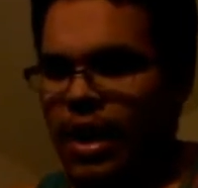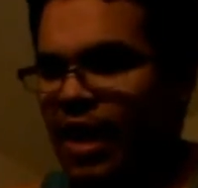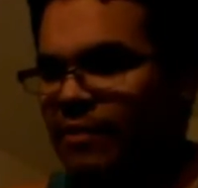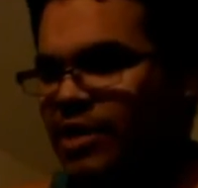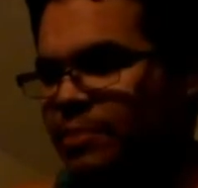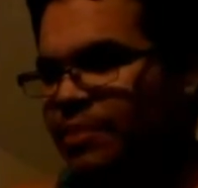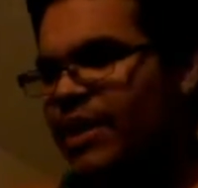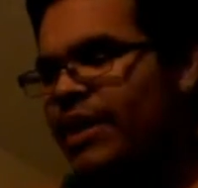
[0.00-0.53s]

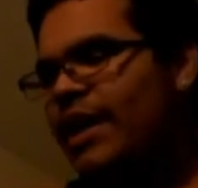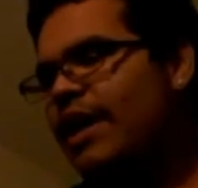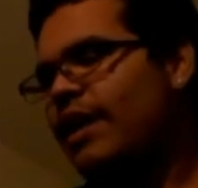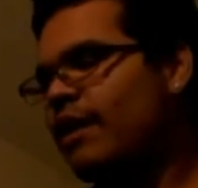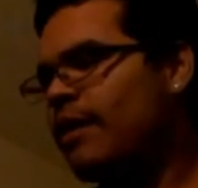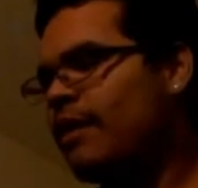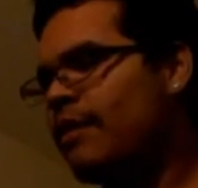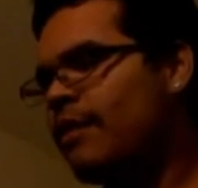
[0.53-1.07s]
MGP
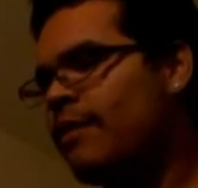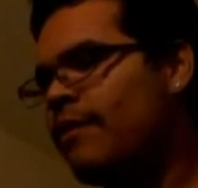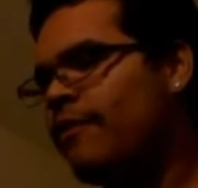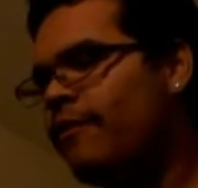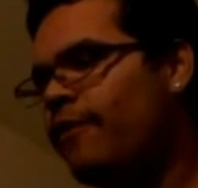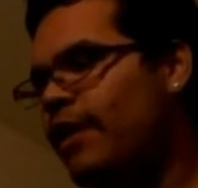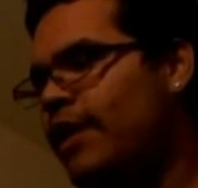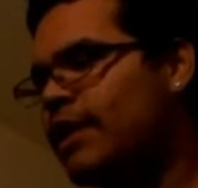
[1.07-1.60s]
deck,
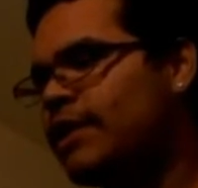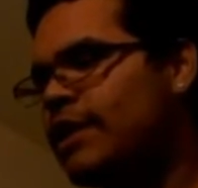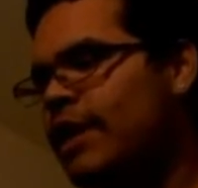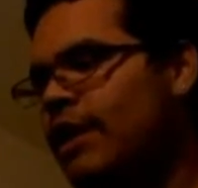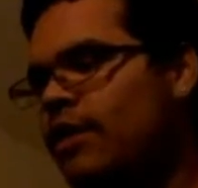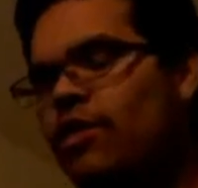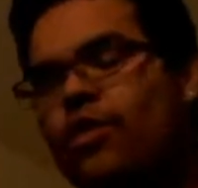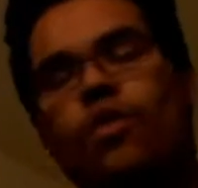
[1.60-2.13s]
Phoenix
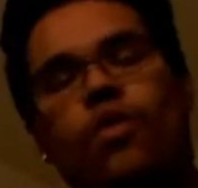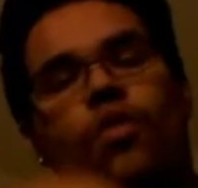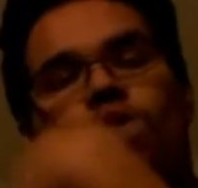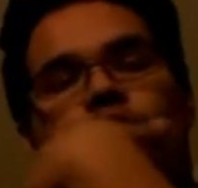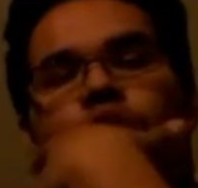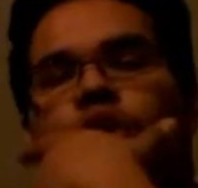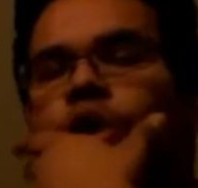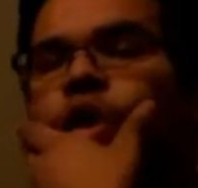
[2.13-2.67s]
deck,
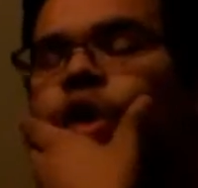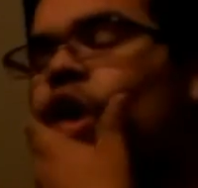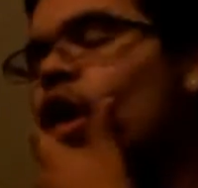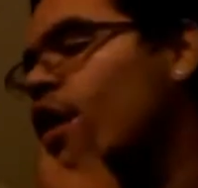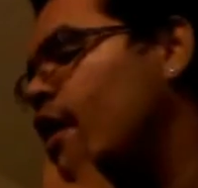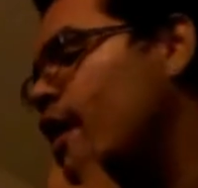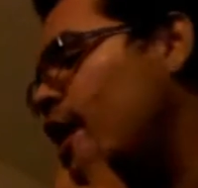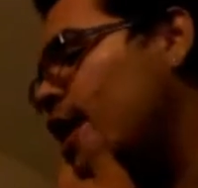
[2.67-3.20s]
or
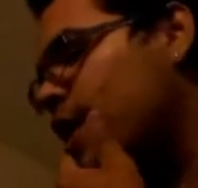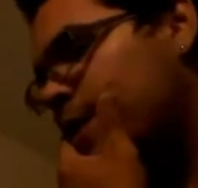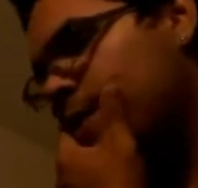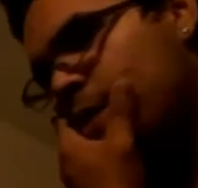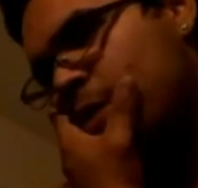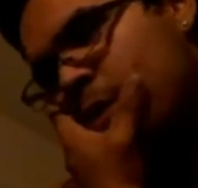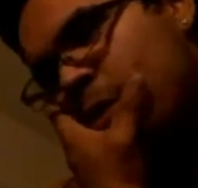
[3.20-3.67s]
Bucky deck.